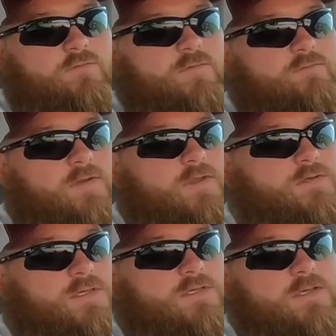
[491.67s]
50,
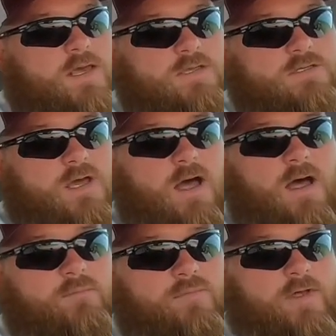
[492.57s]
60 day
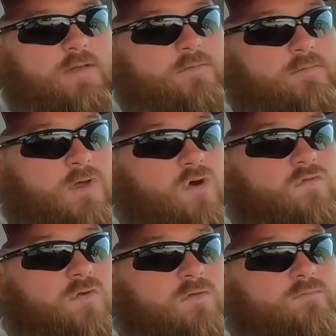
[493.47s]
job, but
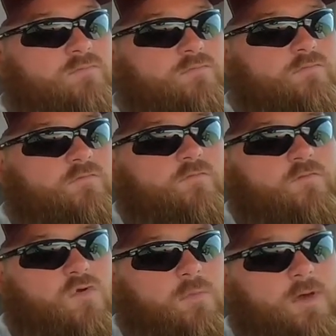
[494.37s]
over
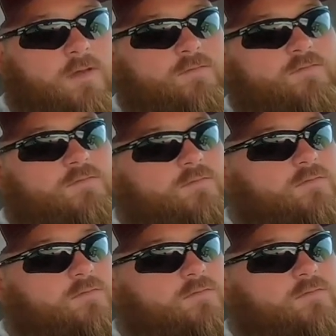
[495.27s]
4 months